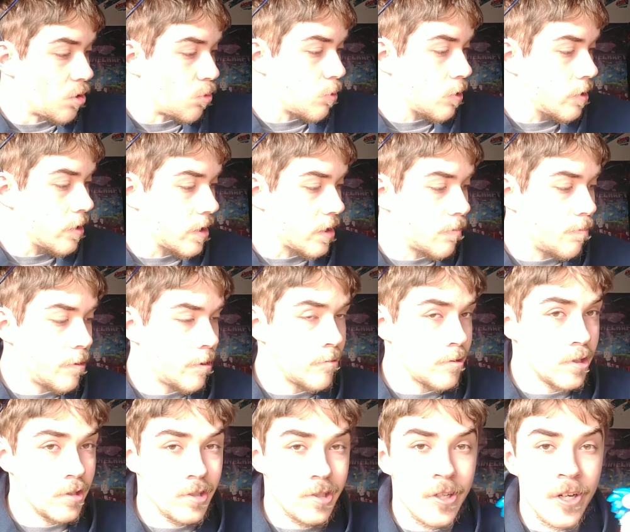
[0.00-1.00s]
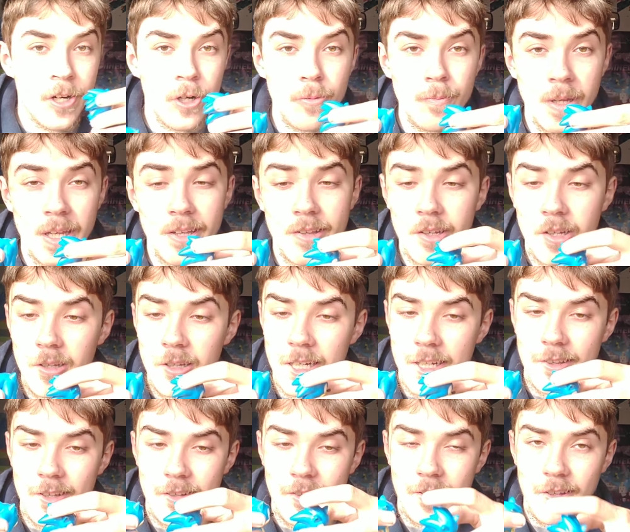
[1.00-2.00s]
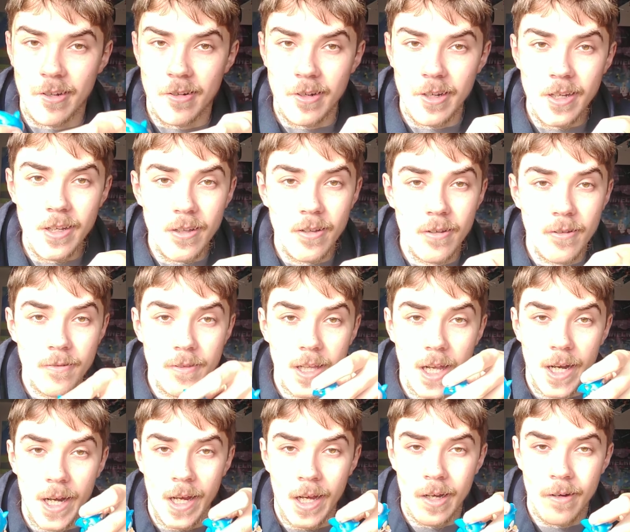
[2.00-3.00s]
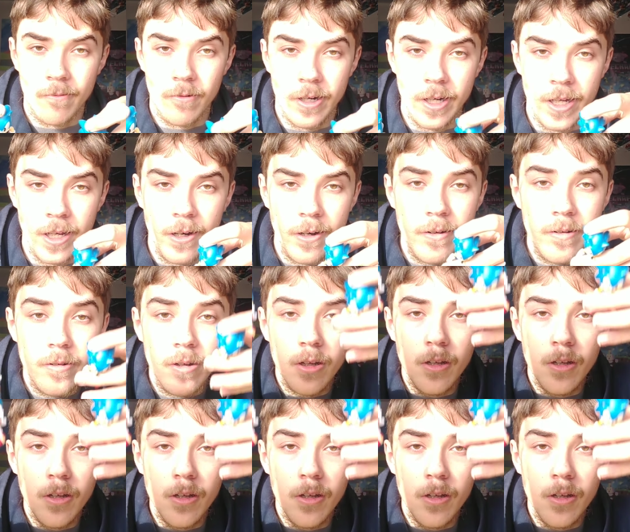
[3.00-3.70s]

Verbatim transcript: we're going to compare it to Tomy's classic Sonic that I have right here.